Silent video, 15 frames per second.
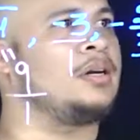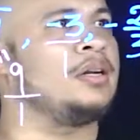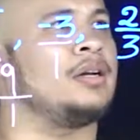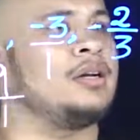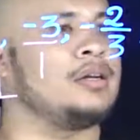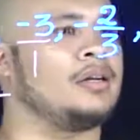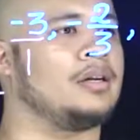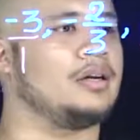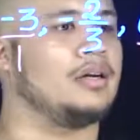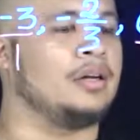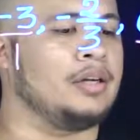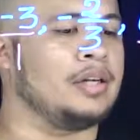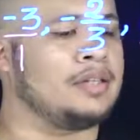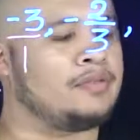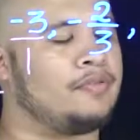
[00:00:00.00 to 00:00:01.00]
and on and on.
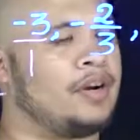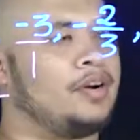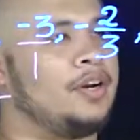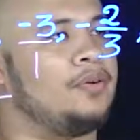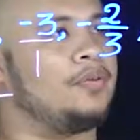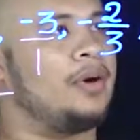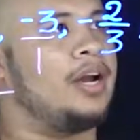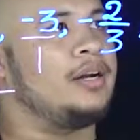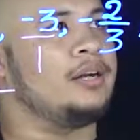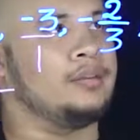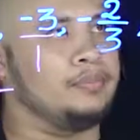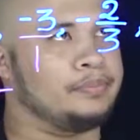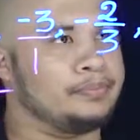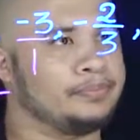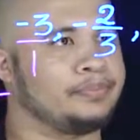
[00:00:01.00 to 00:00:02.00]
It's very random.